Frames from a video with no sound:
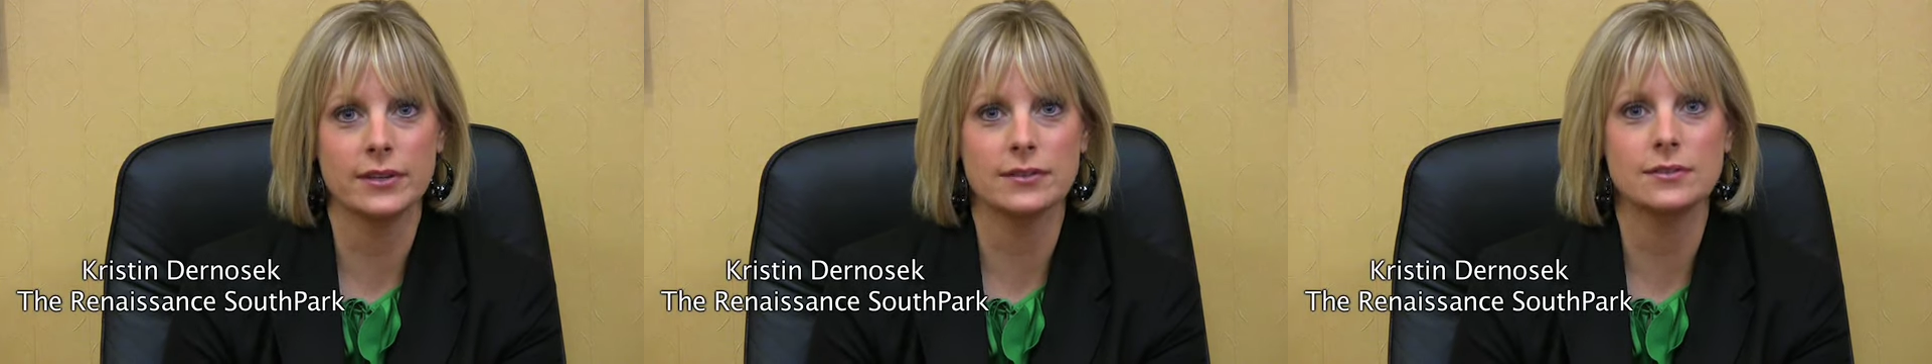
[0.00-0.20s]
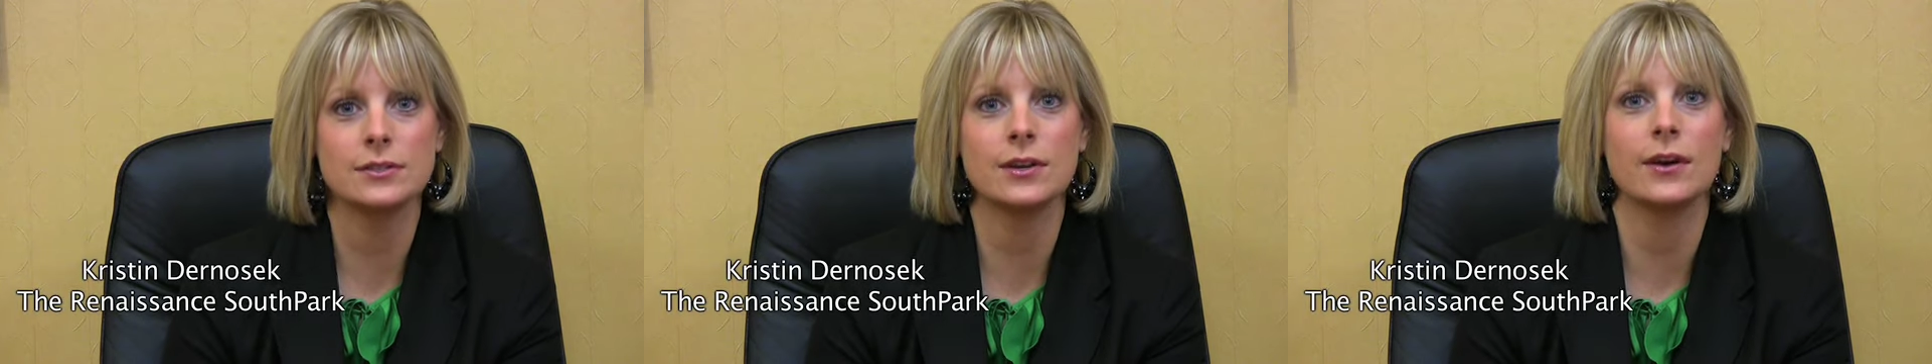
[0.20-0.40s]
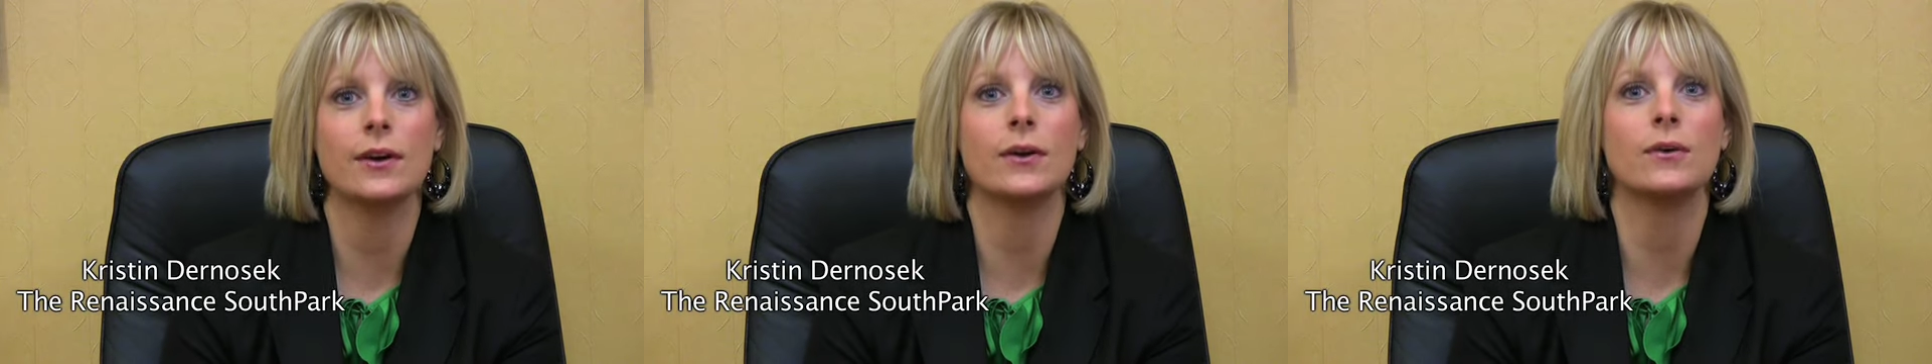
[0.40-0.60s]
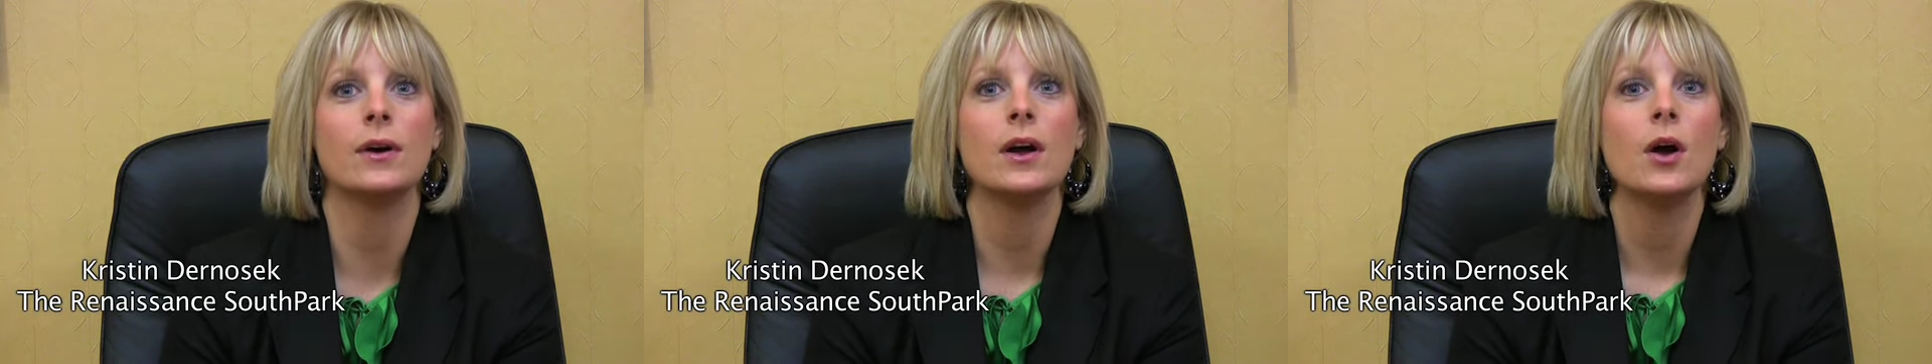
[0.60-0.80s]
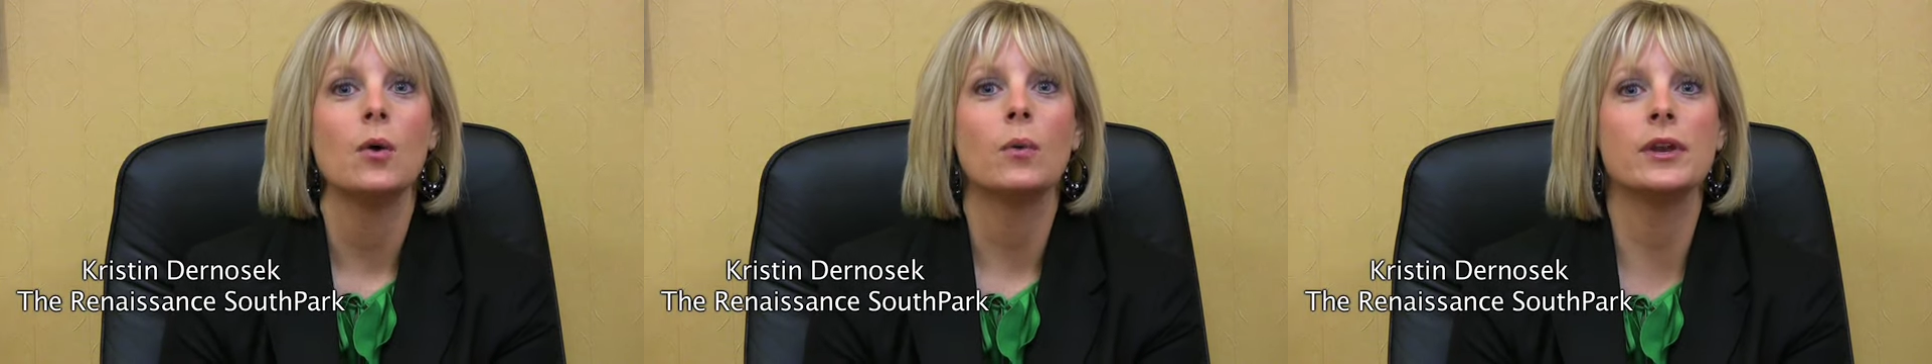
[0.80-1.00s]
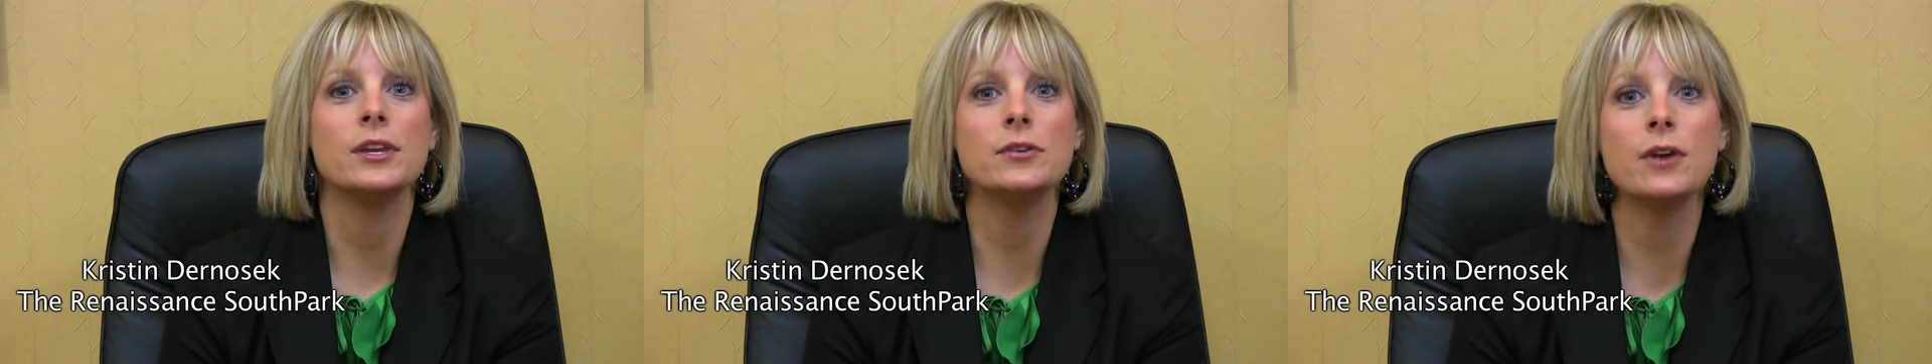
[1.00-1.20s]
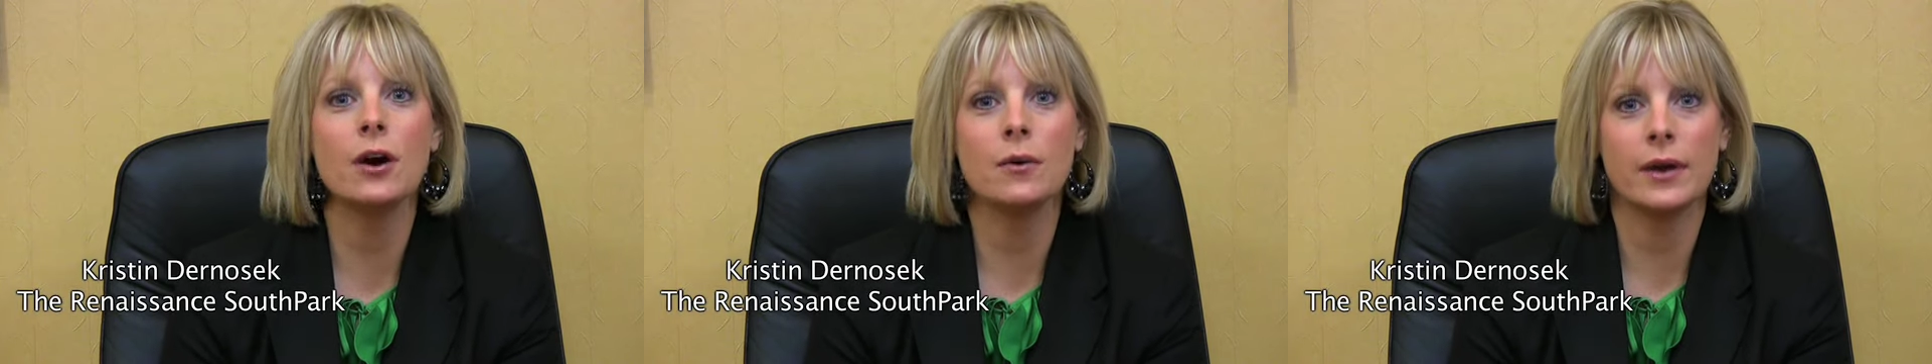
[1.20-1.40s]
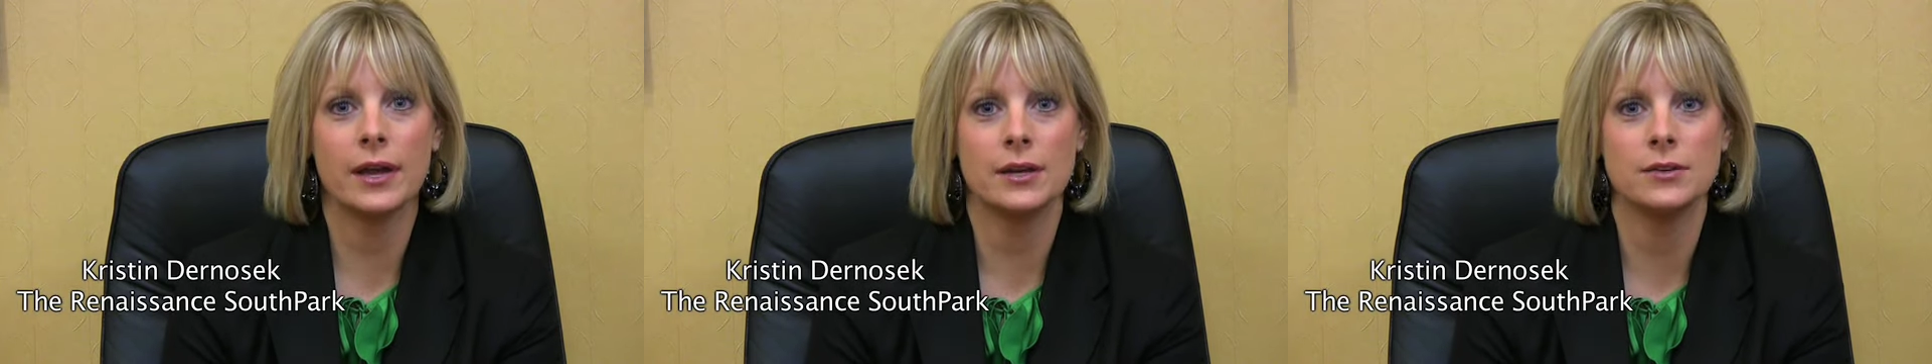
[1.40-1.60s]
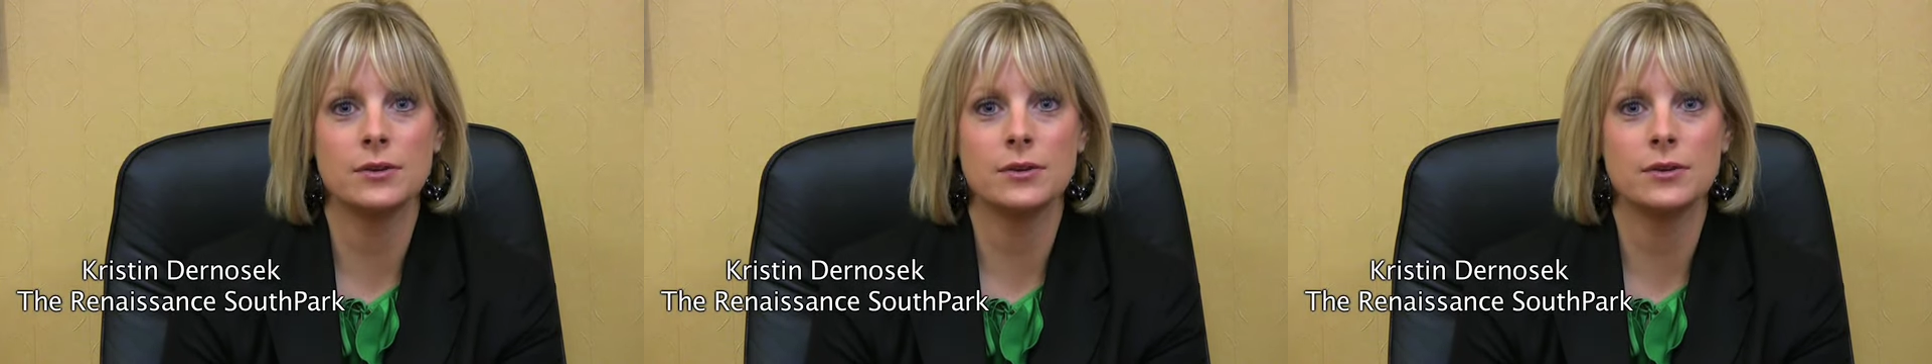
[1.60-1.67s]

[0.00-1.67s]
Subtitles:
So when you go in,